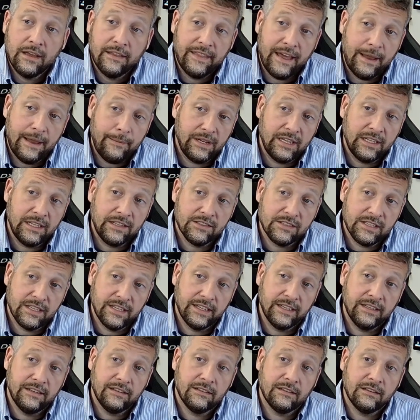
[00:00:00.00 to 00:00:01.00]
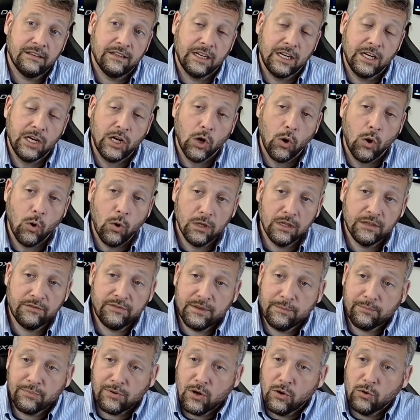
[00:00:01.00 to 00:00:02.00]
That means that the goal
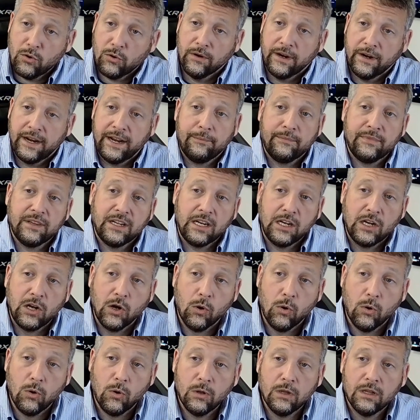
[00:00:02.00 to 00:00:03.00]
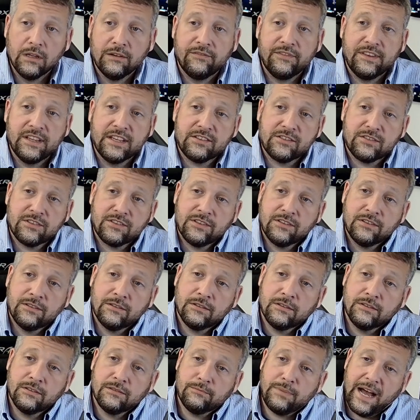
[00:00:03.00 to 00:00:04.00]
of the program, the goal of this
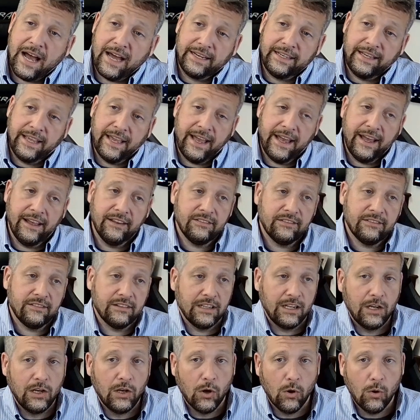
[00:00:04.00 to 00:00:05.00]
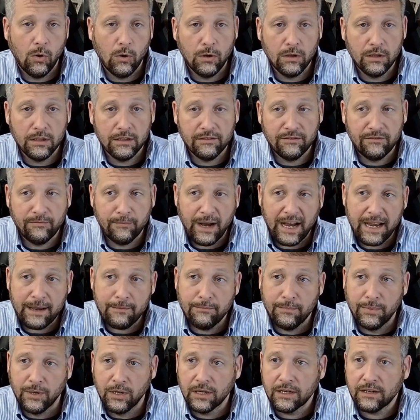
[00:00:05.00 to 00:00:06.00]
podcast, the goal of my
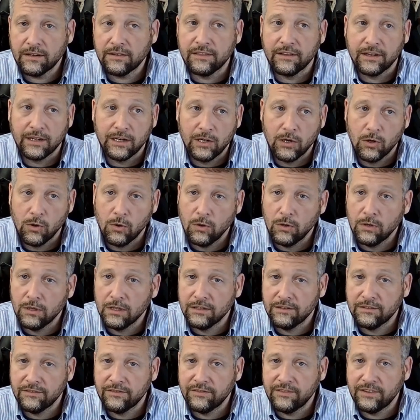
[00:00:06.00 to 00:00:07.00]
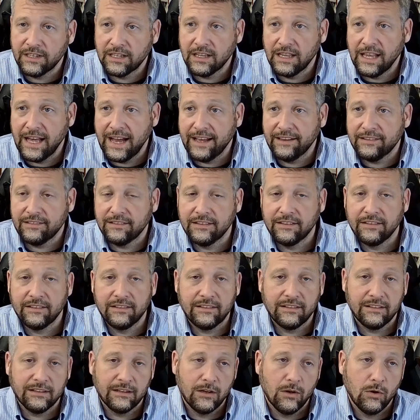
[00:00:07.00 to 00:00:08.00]
book, the goal of the
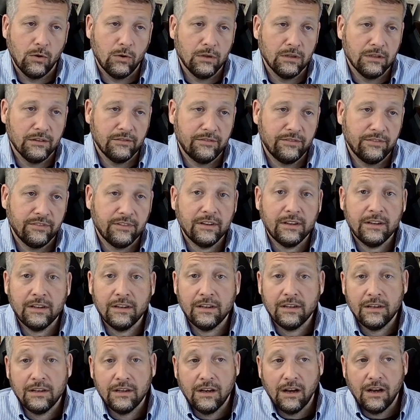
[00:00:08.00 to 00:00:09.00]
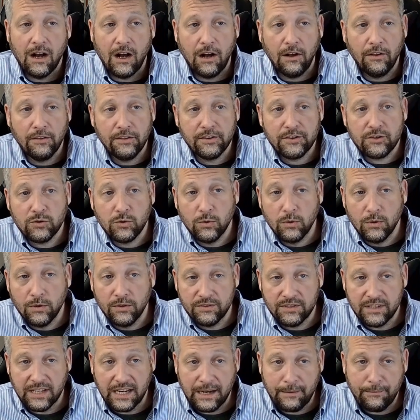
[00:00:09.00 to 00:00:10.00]
classes, the goal of all the
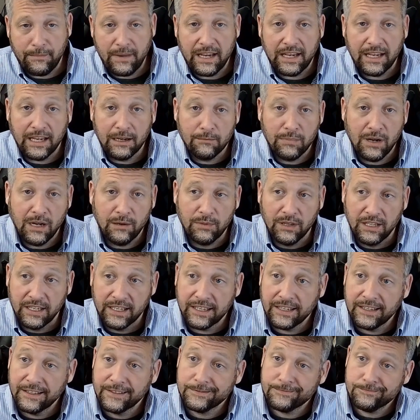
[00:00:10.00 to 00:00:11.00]
tools that I'm making public